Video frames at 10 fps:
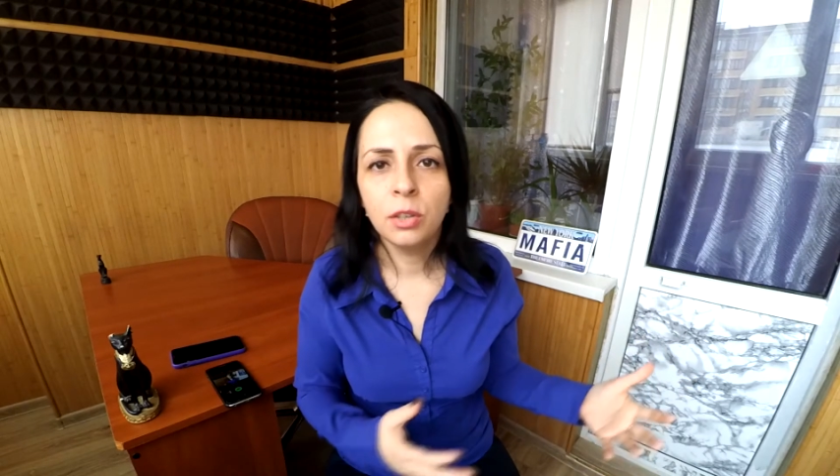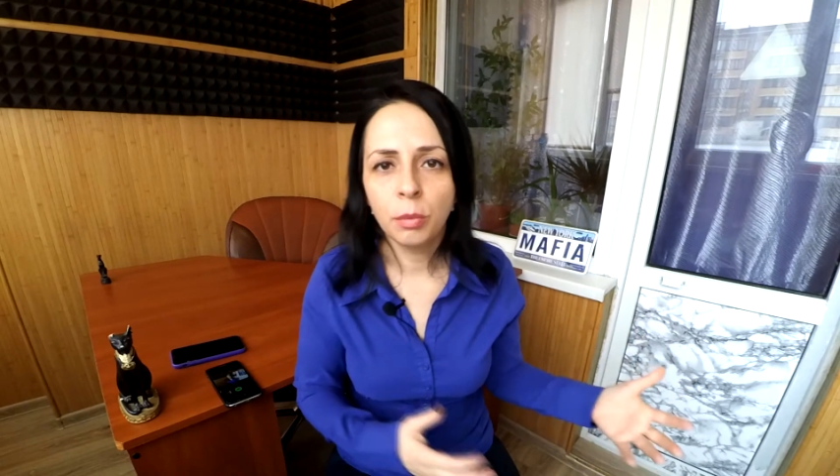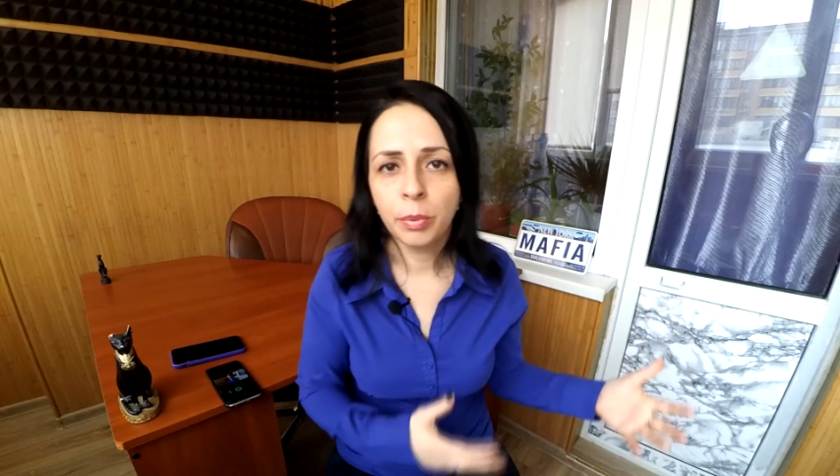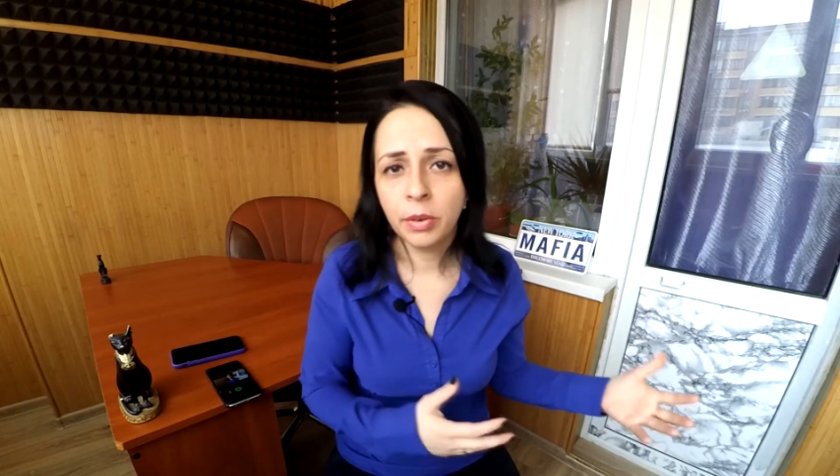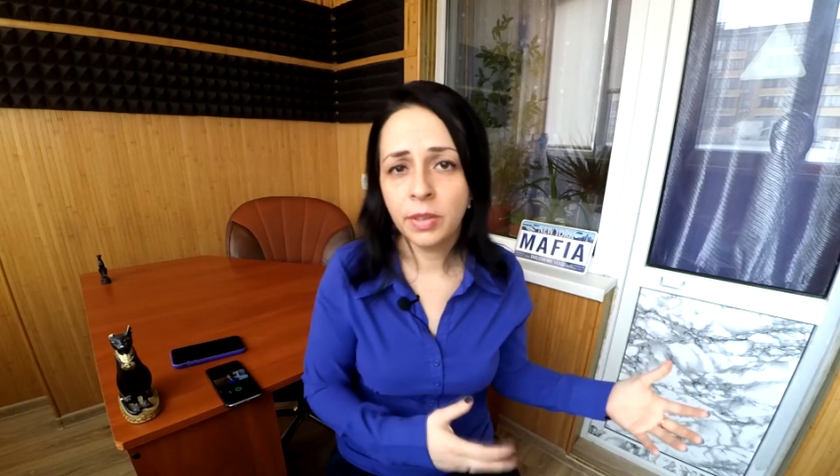your
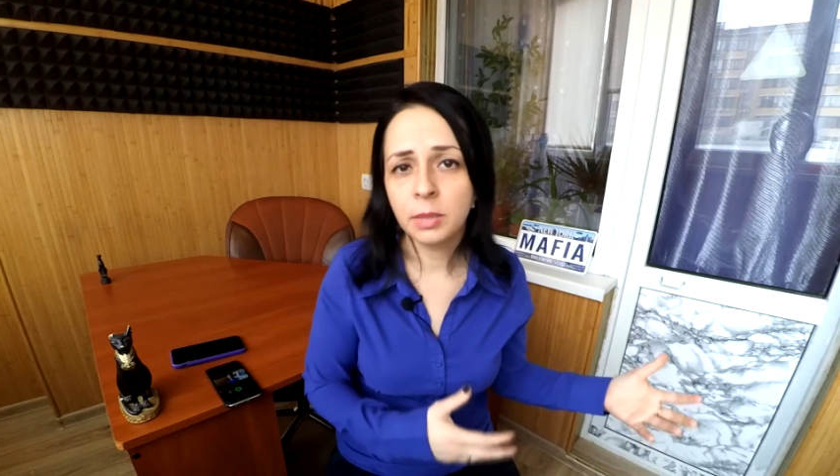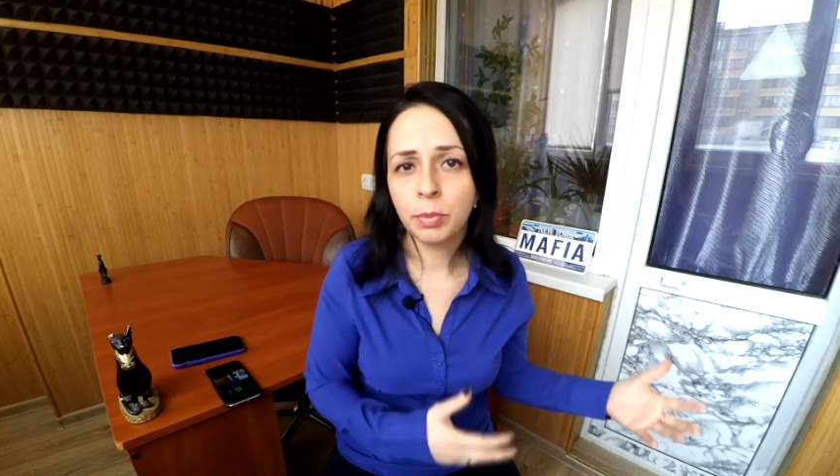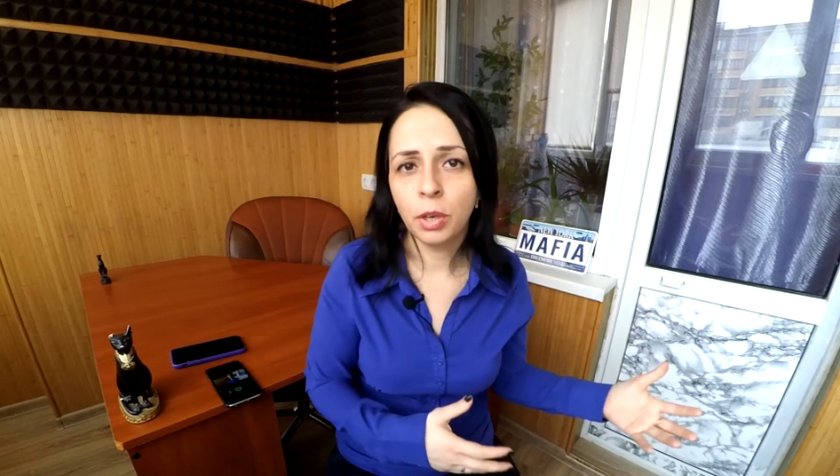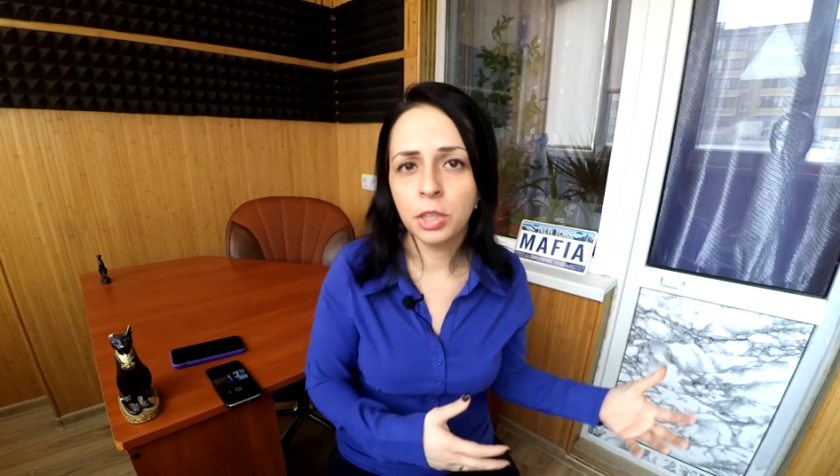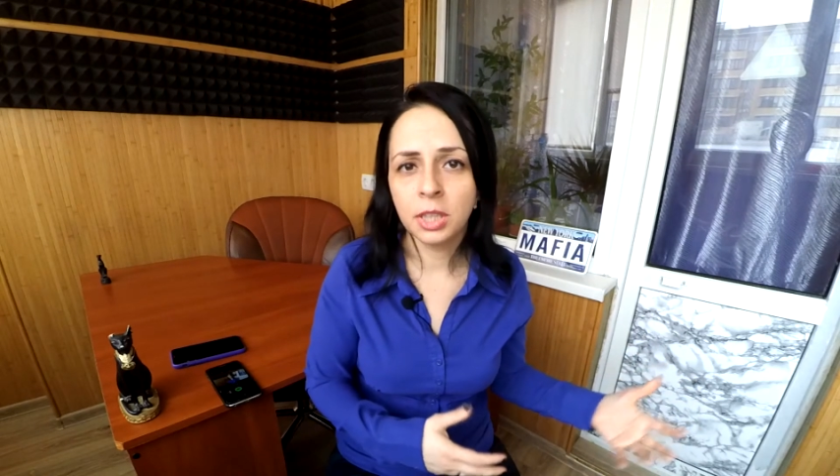previous
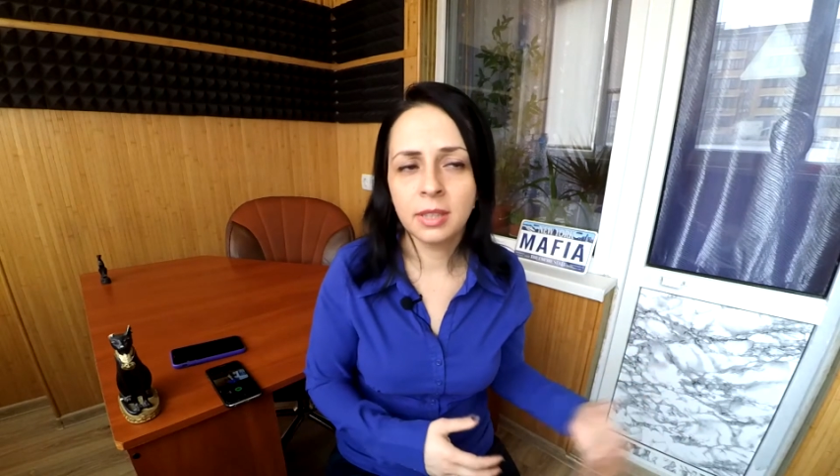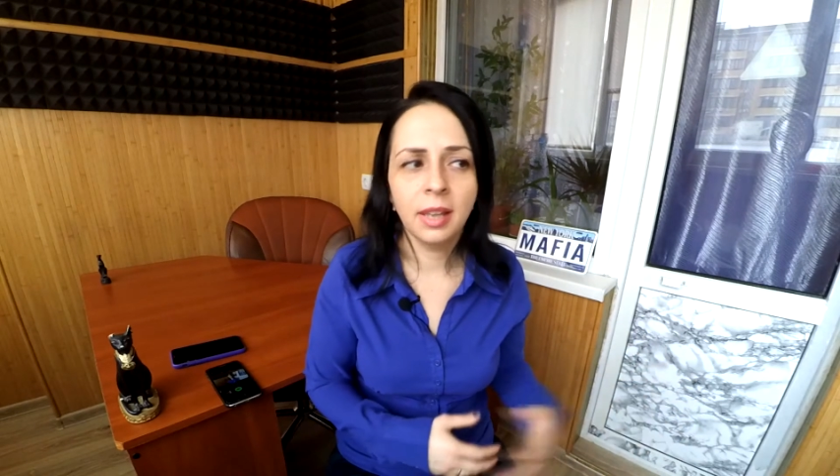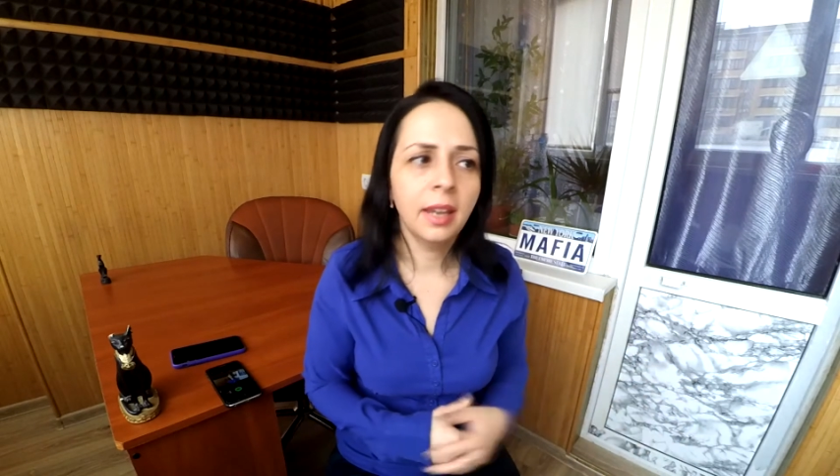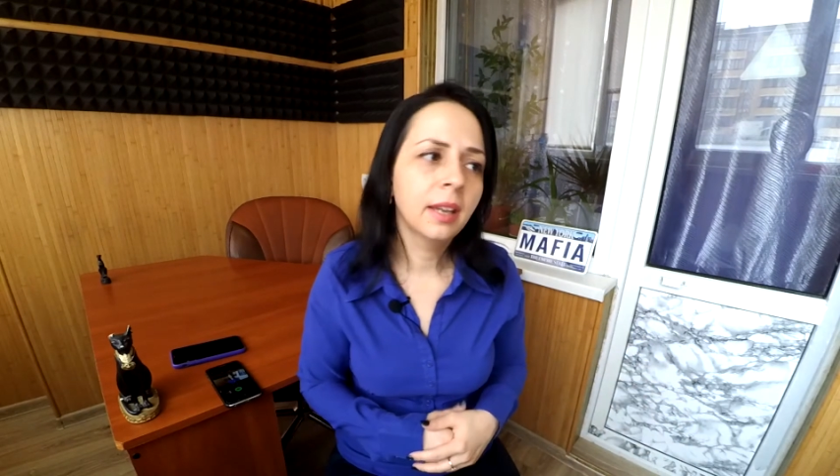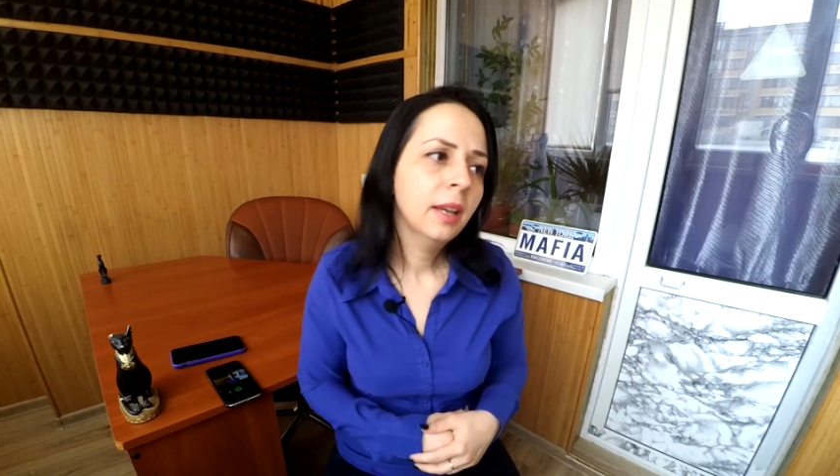projects,
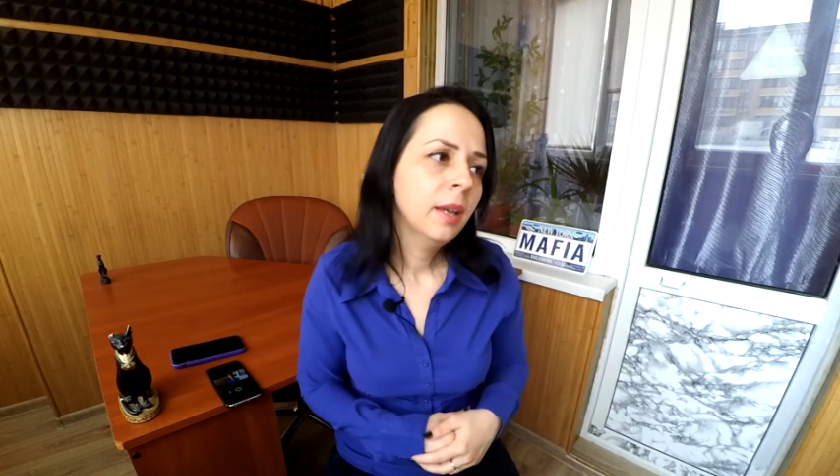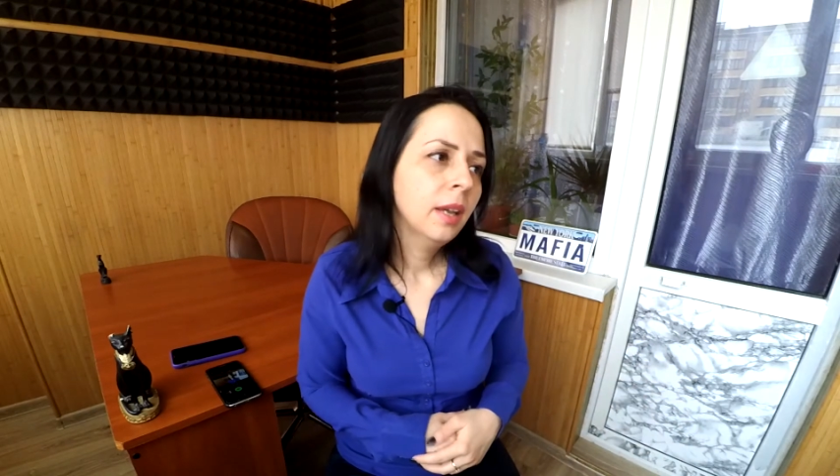like